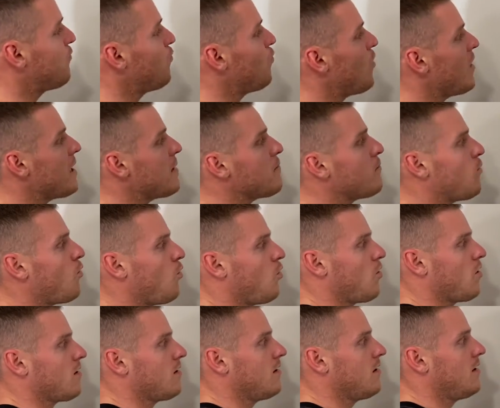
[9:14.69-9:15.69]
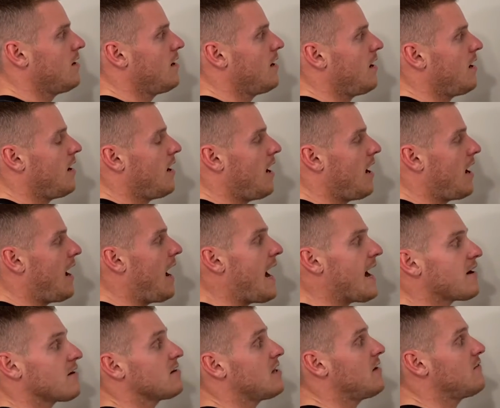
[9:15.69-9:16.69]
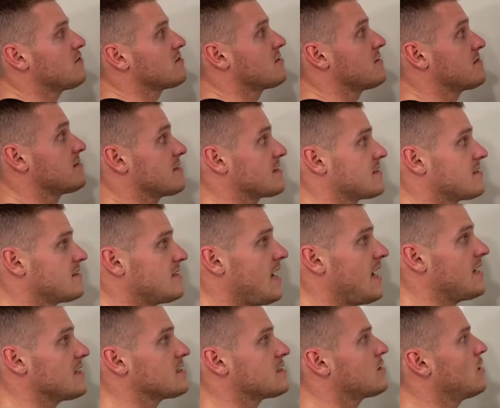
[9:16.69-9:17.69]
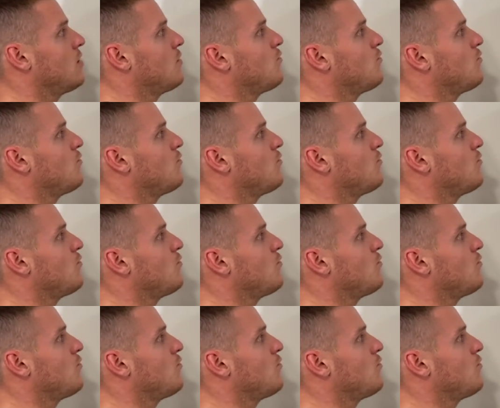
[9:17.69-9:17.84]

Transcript: way more higher levels of success